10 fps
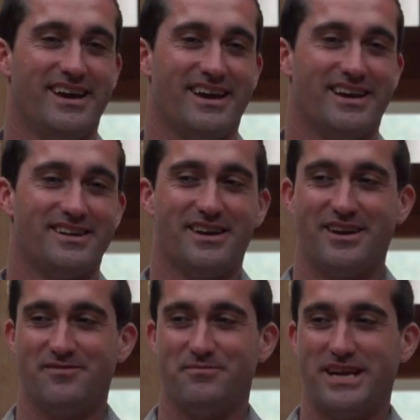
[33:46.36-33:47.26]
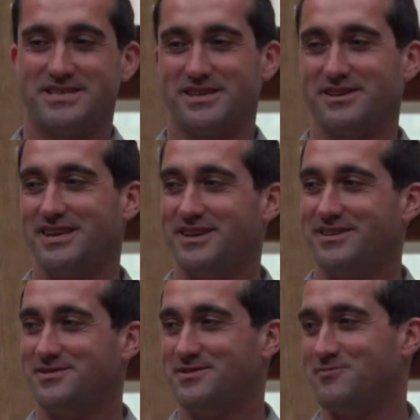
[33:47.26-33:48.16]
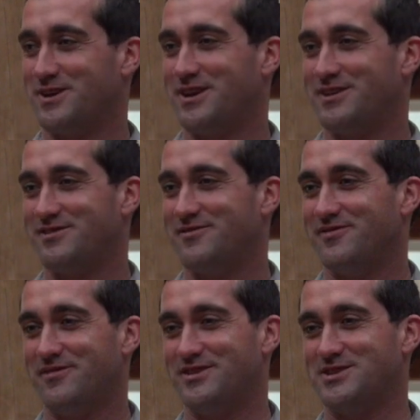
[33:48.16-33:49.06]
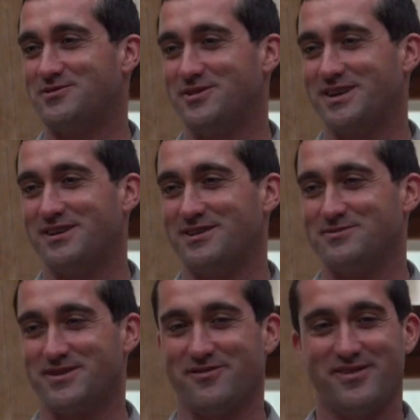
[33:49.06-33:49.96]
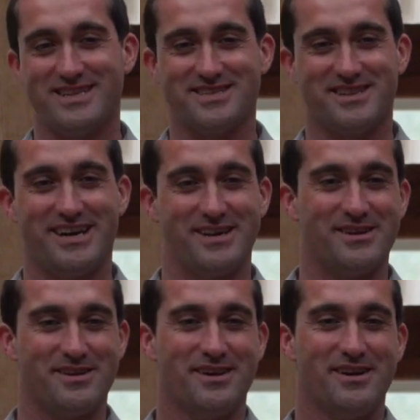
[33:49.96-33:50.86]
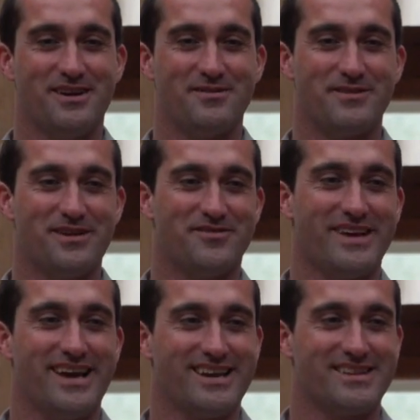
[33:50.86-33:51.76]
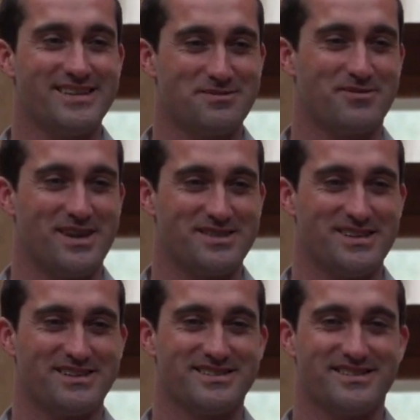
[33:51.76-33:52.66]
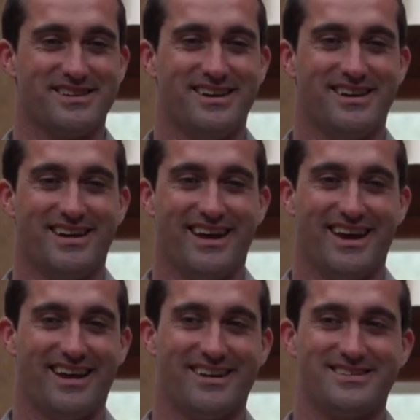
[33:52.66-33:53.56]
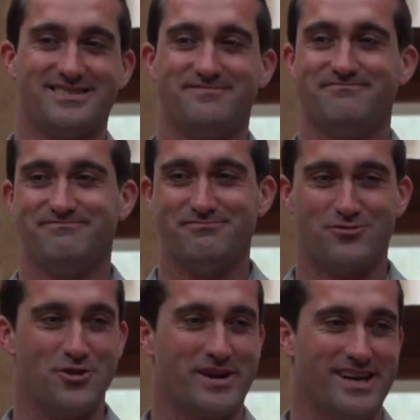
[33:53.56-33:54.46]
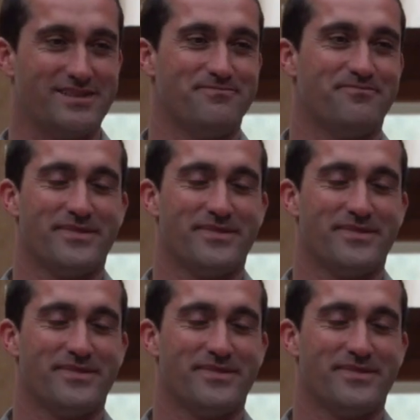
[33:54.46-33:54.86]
And in basically 150 short years with a fence line, we've taken this process and broken it.